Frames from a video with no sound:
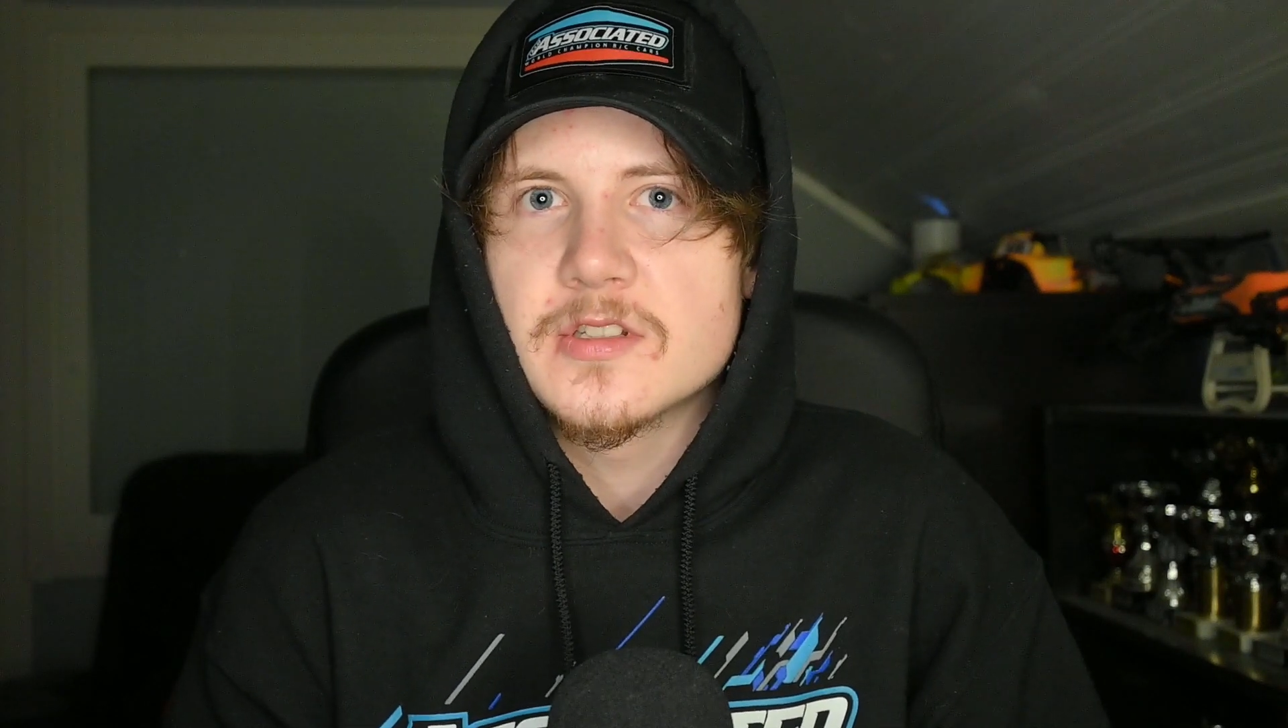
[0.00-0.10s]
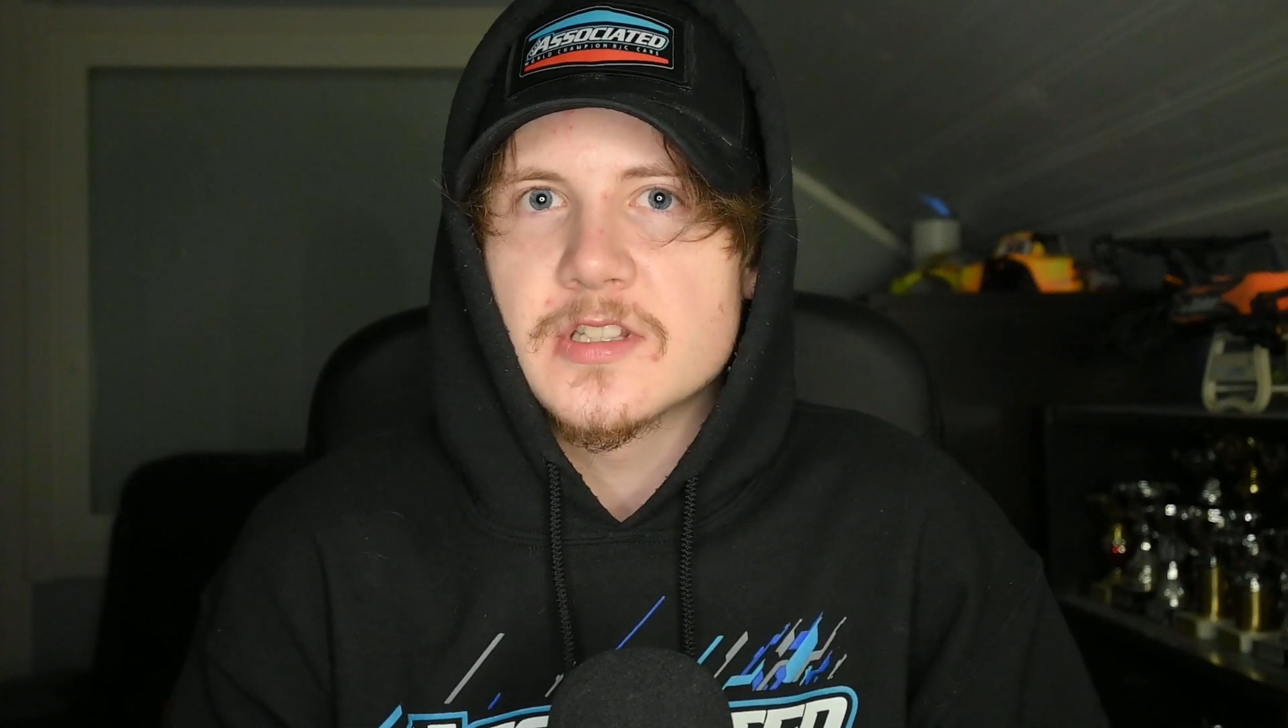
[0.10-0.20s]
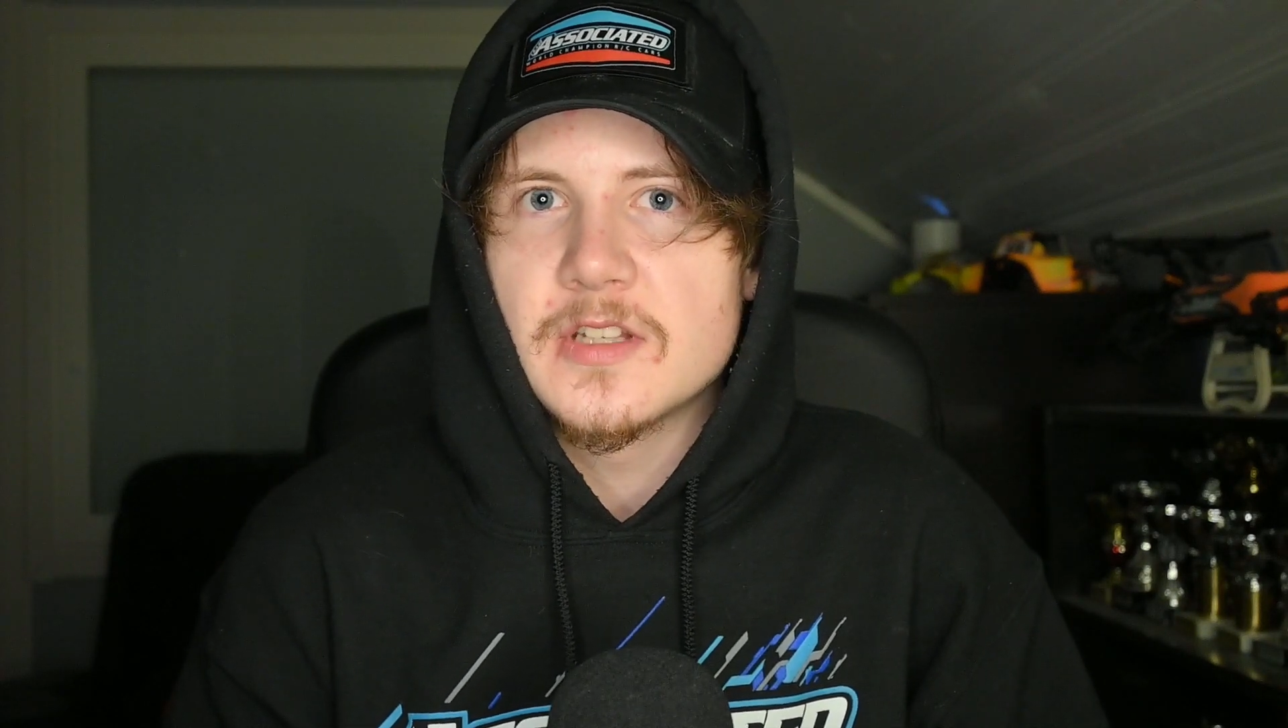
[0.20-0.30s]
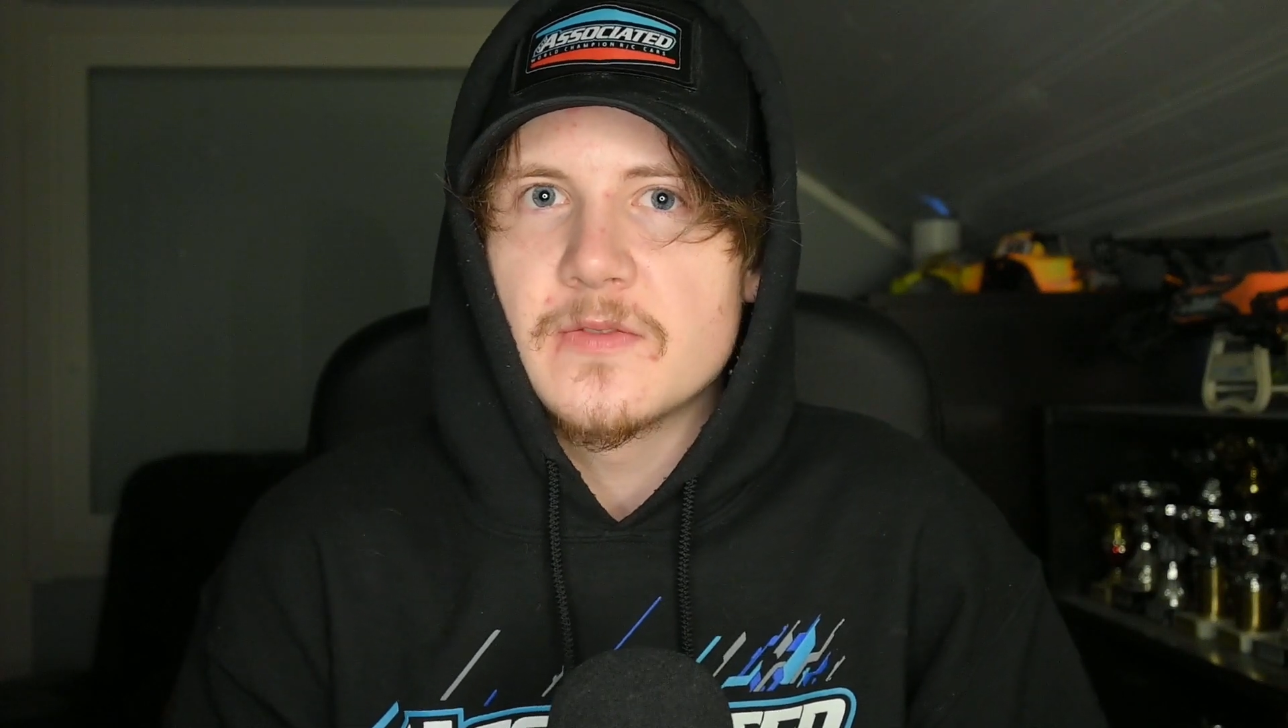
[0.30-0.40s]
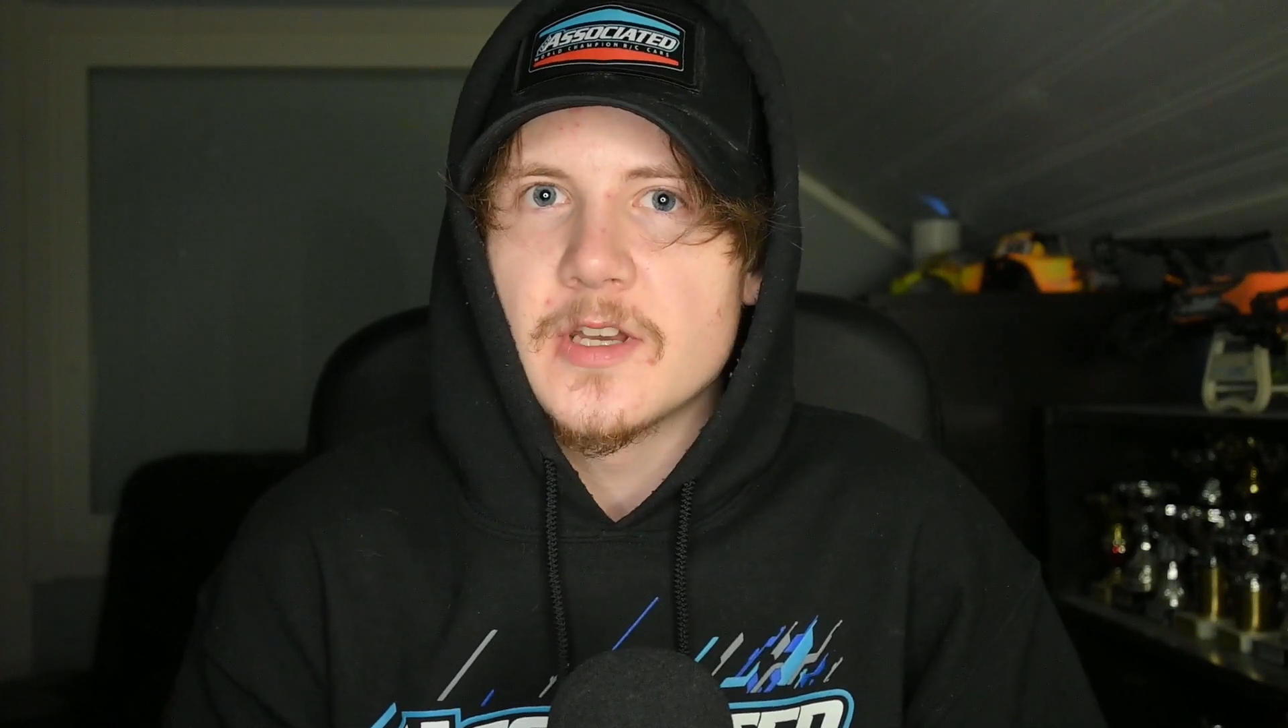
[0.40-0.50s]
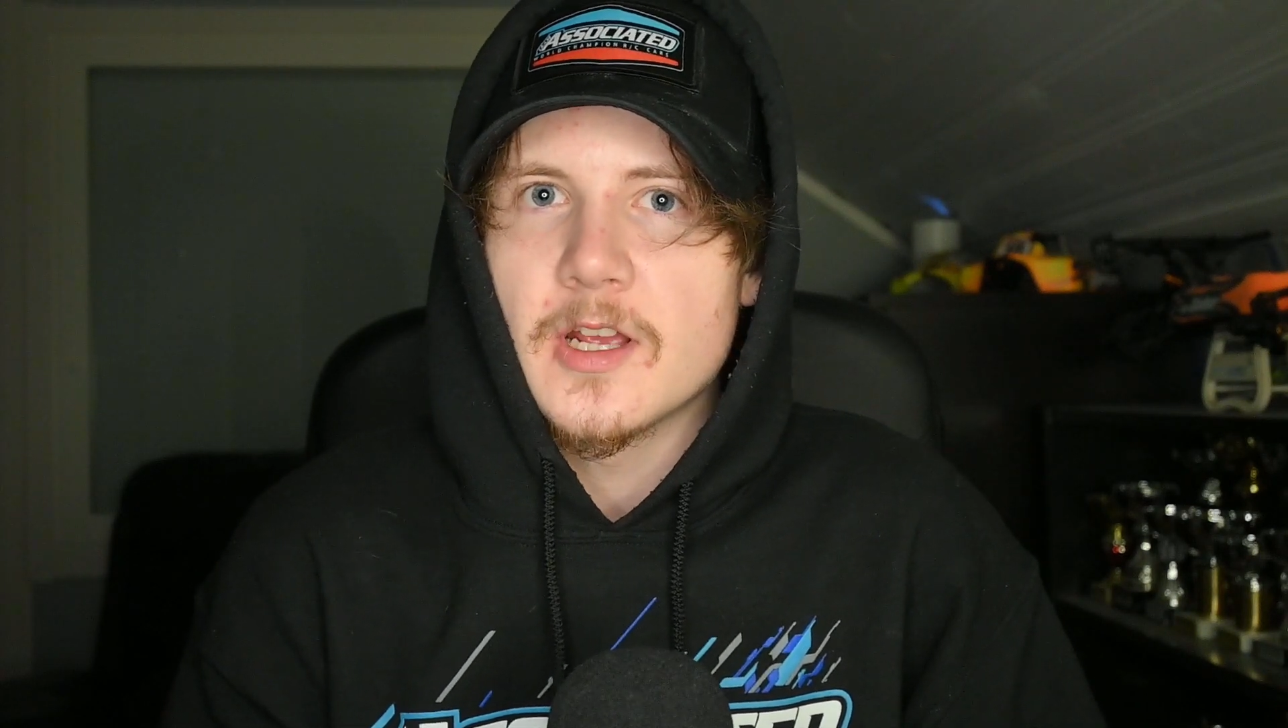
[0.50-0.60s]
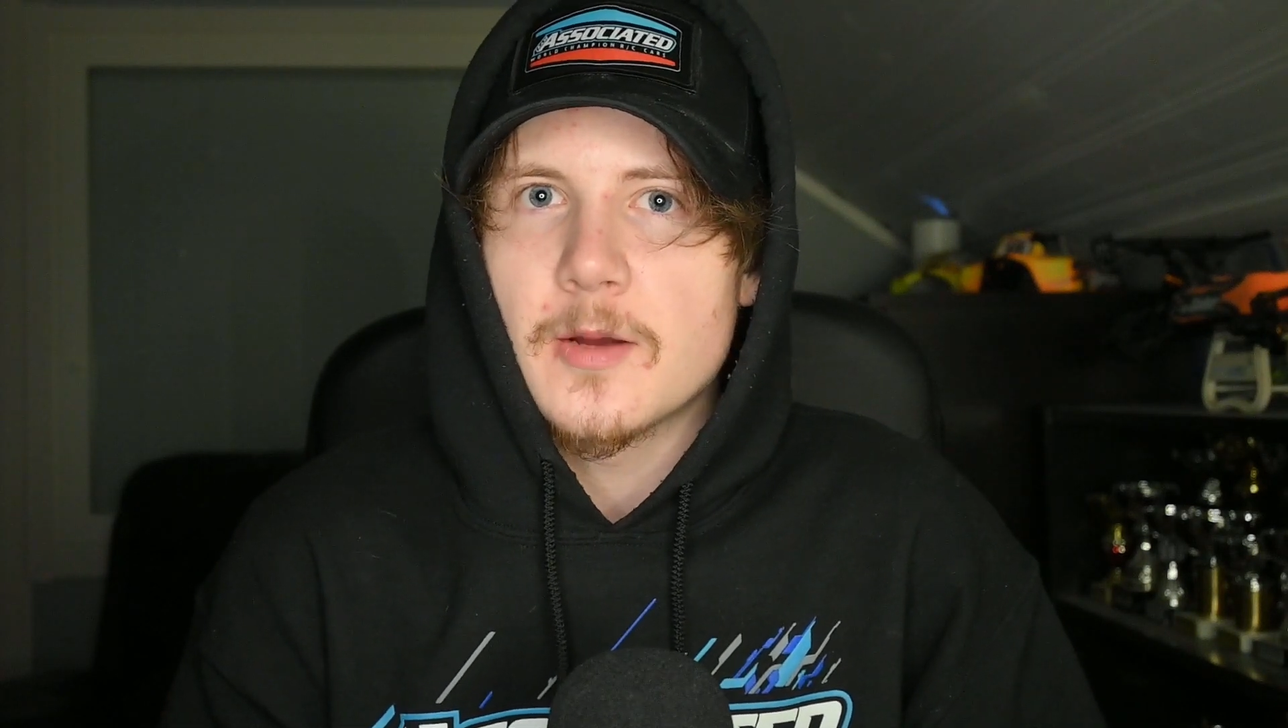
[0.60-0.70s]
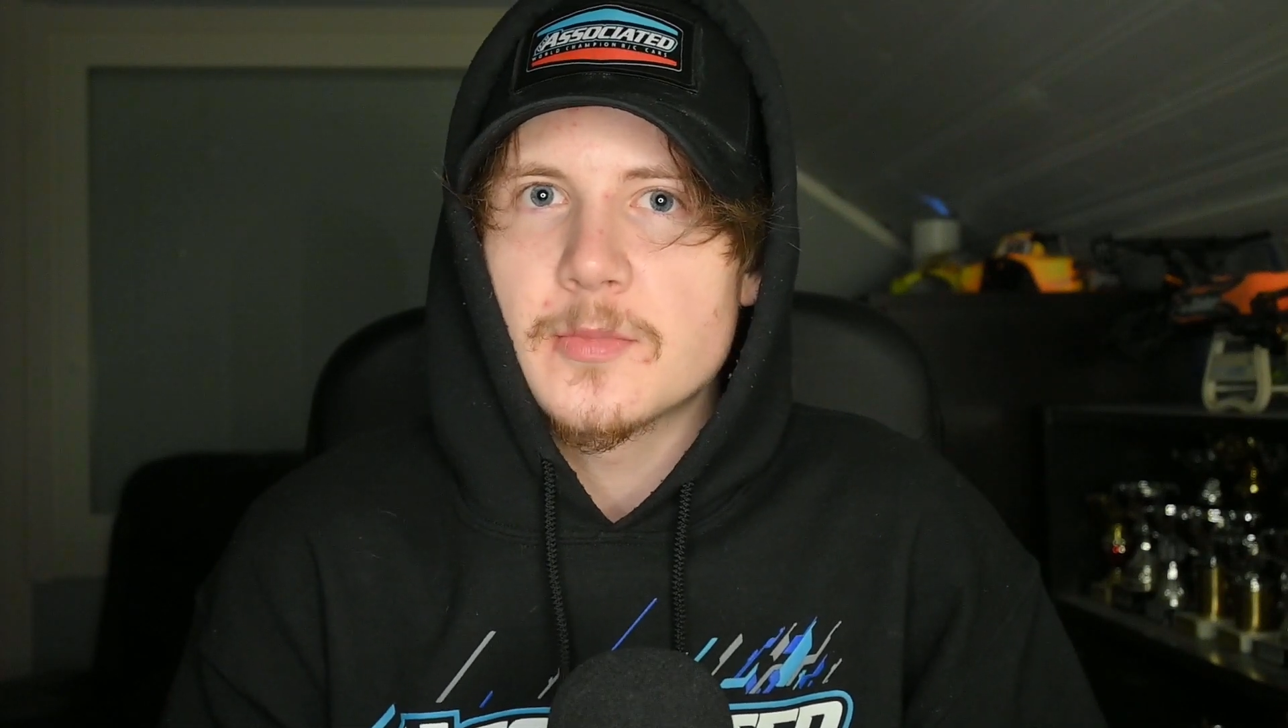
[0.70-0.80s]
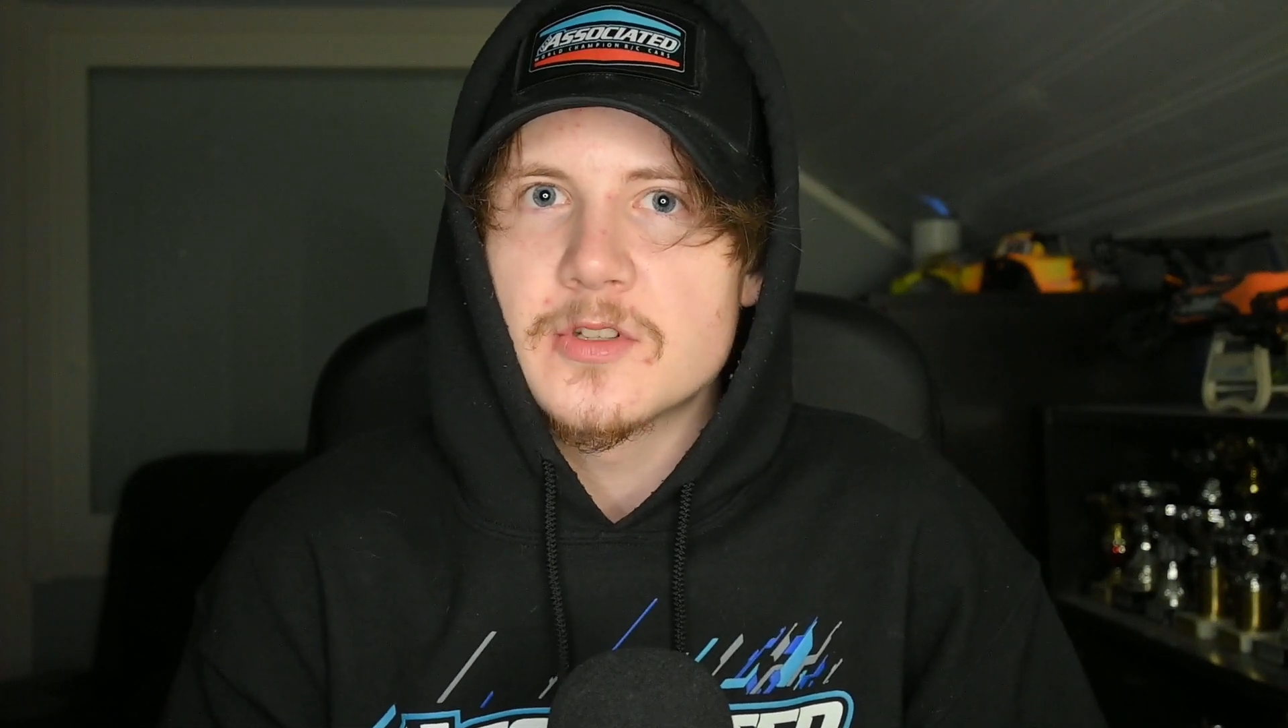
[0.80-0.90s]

stiffening up